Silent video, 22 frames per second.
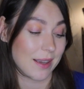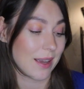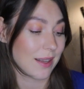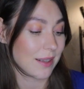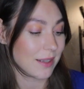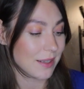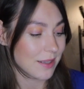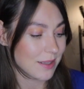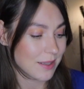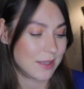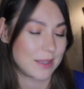
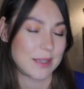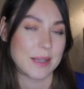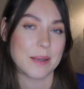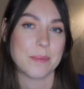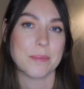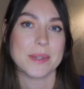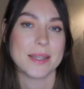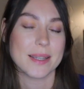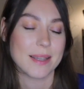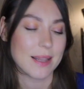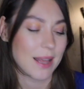and it
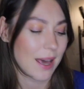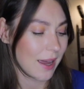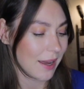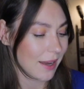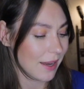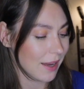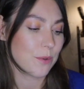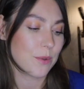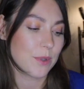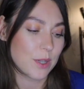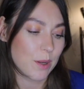seems
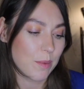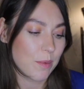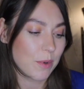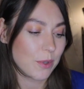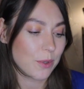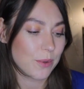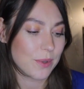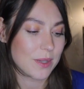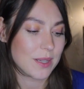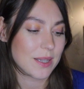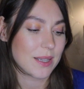like to someone
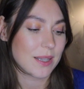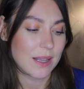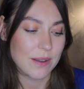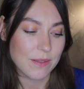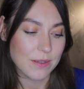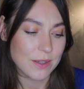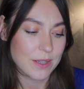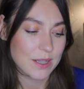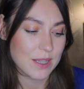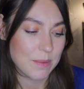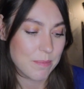who has
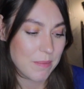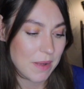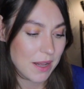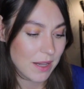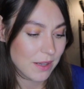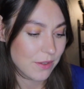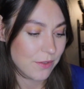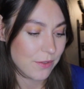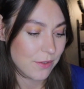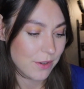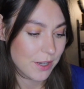never
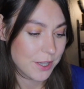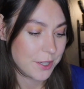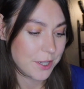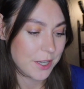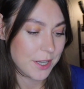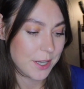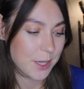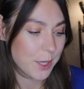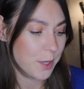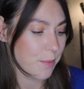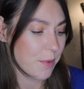smelled fresh
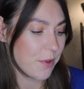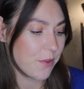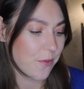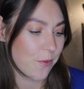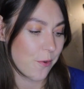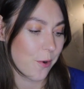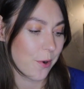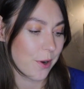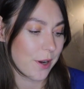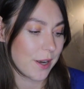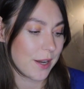ink
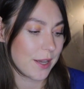before,